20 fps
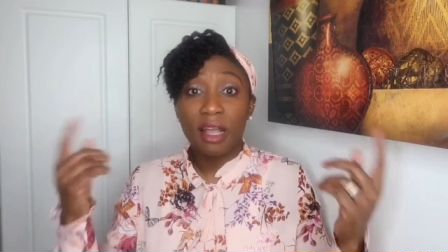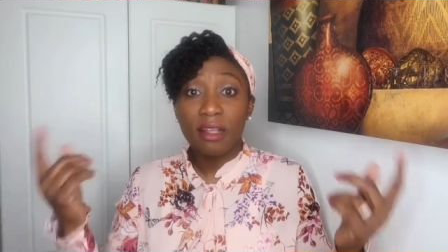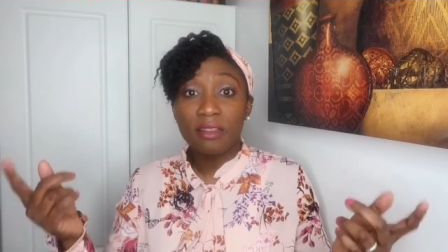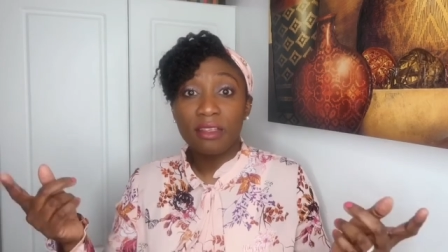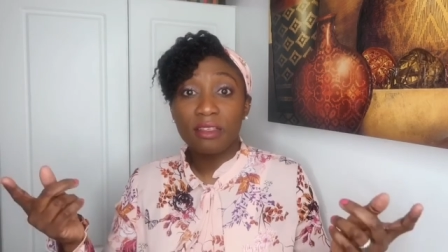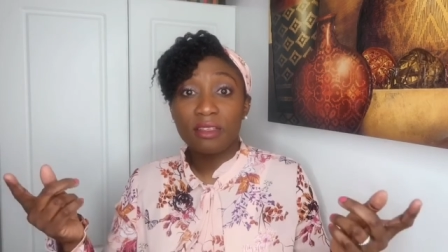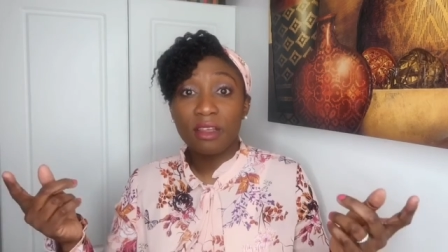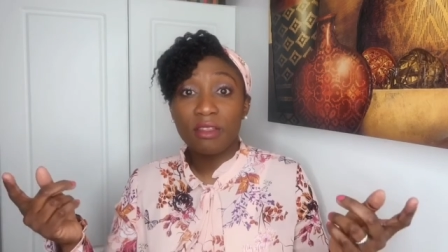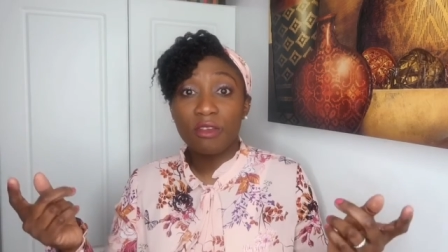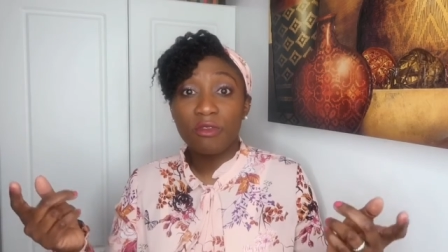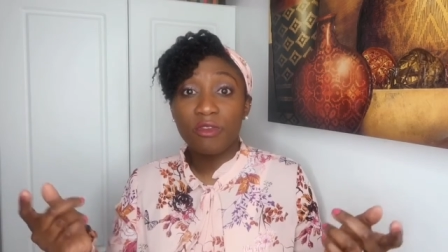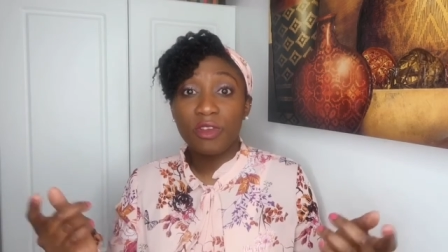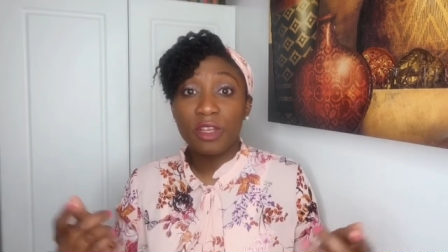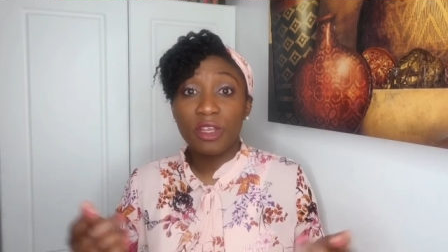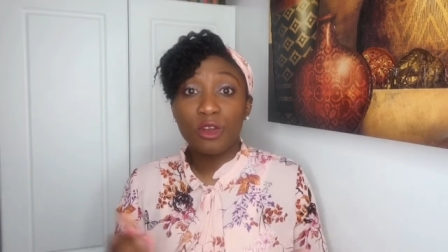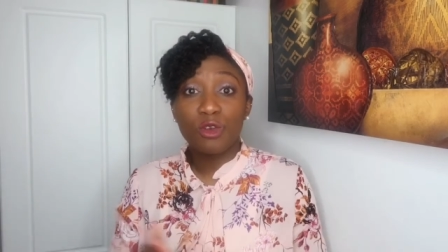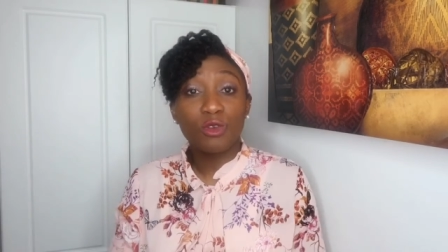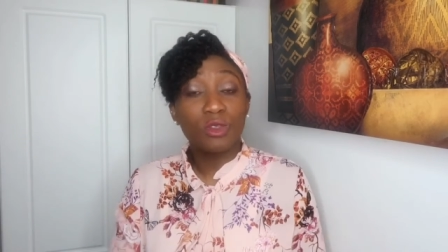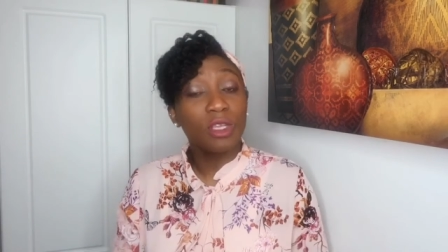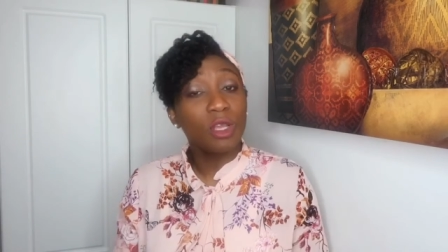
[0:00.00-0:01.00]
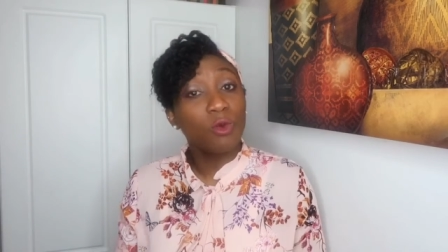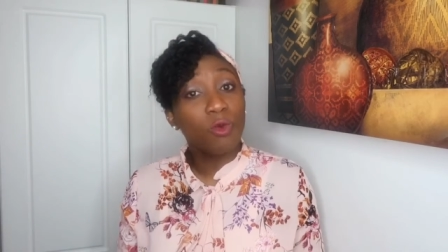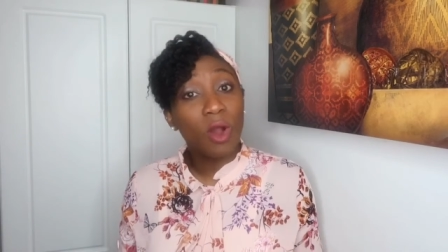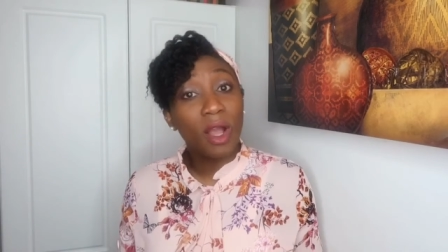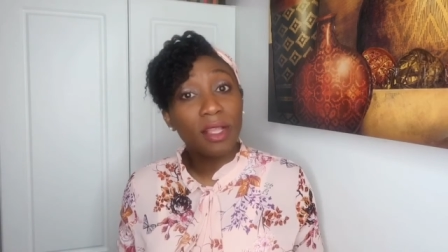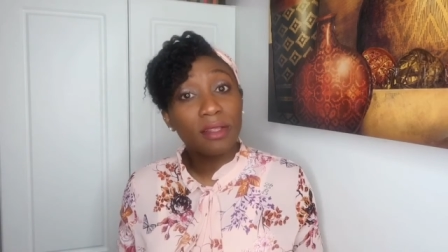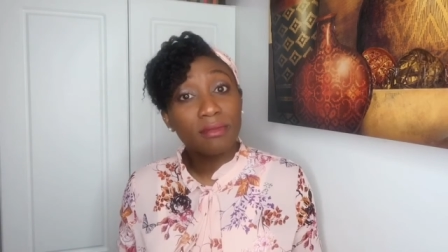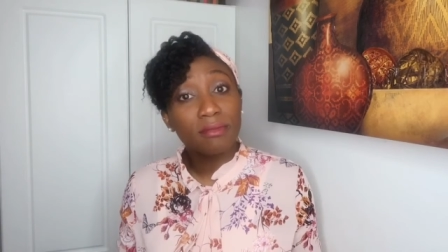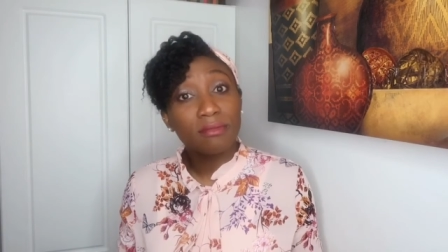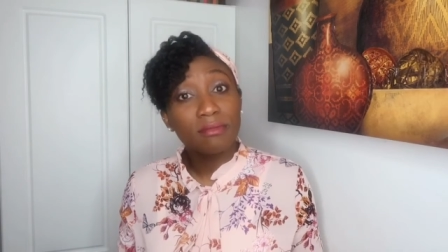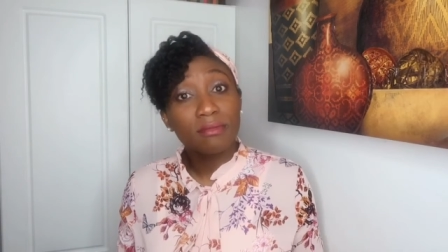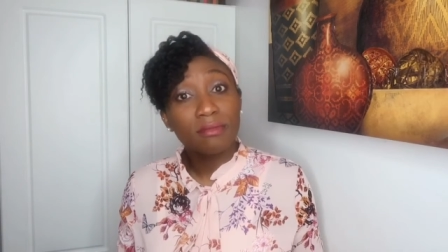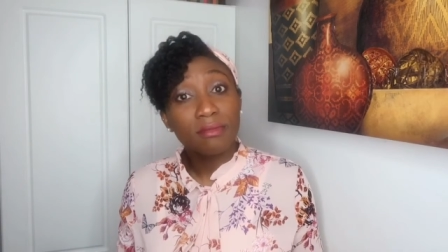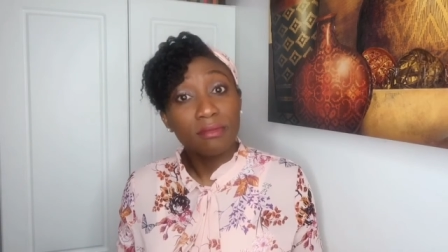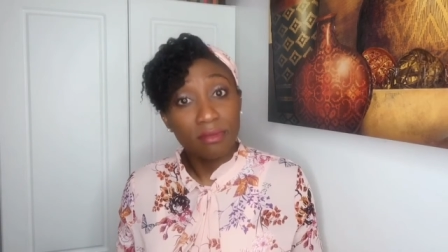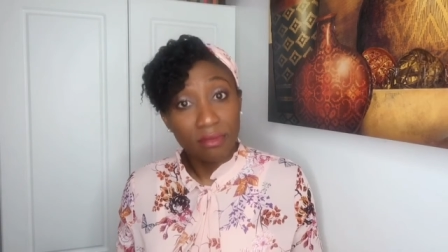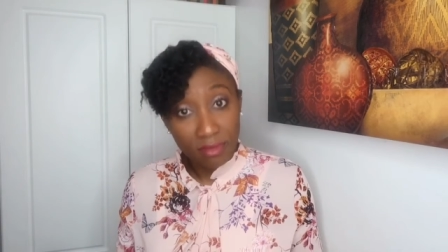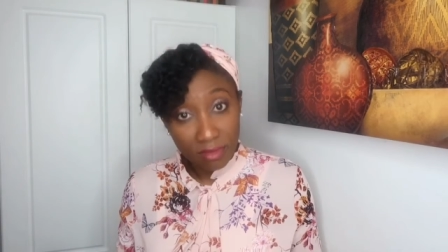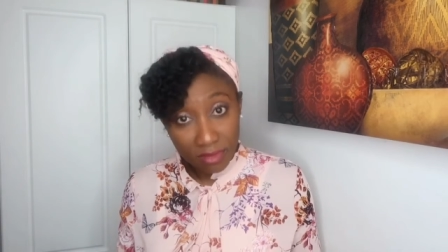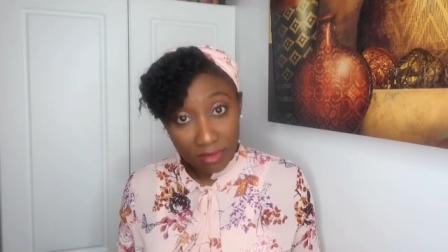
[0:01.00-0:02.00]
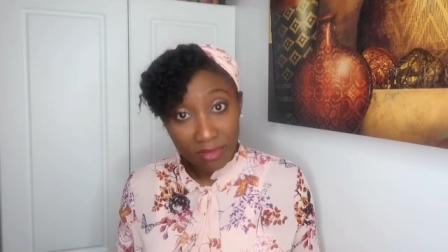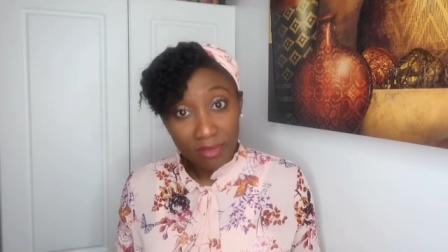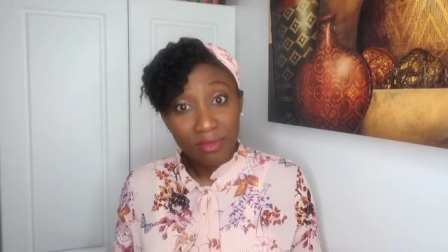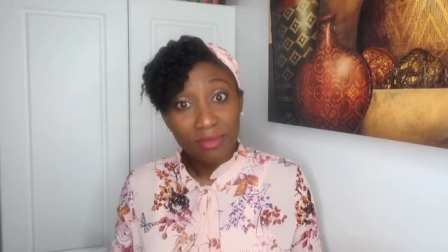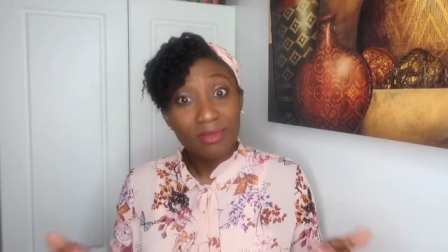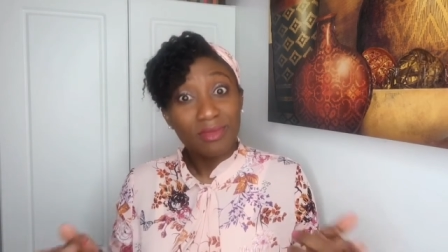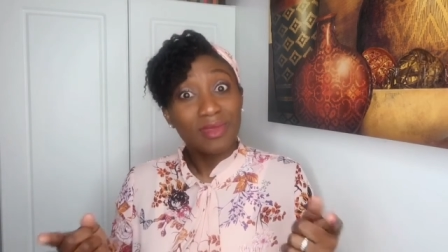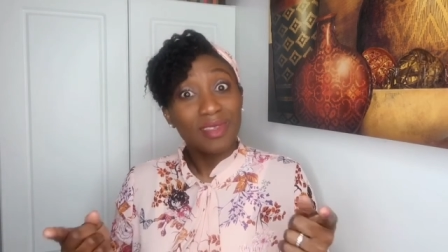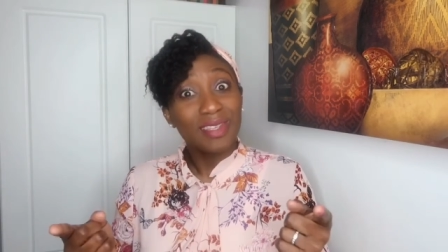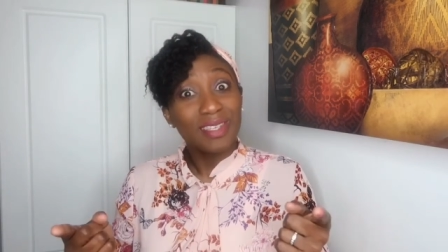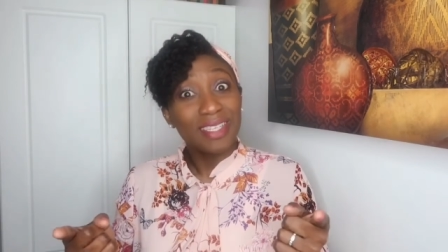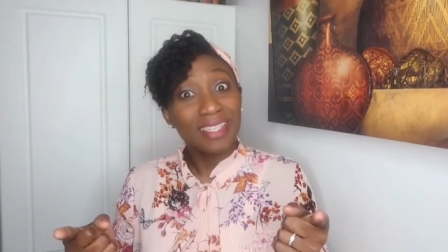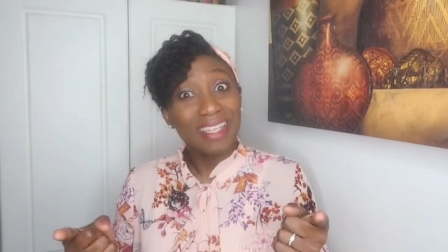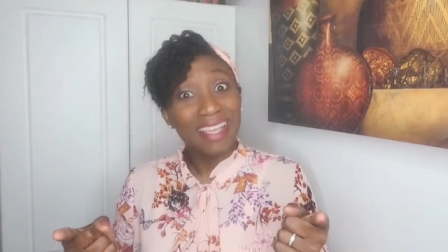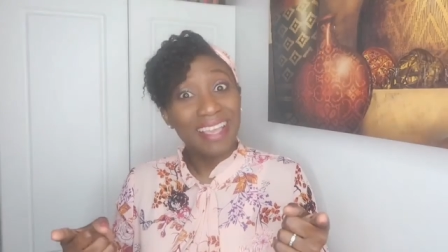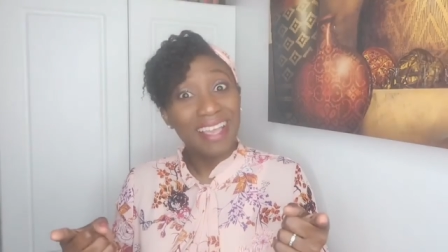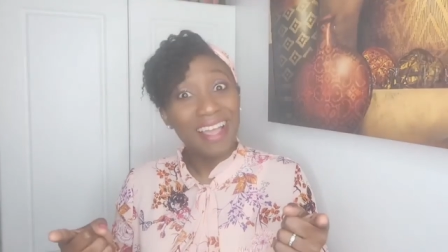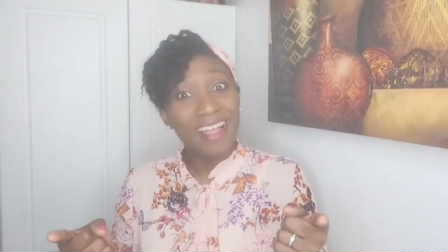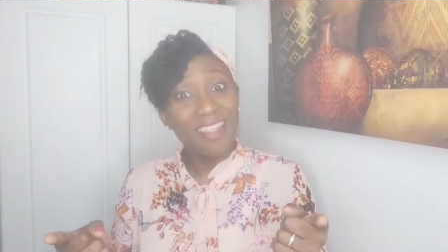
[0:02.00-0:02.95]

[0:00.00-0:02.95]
out these other videos and what? Stay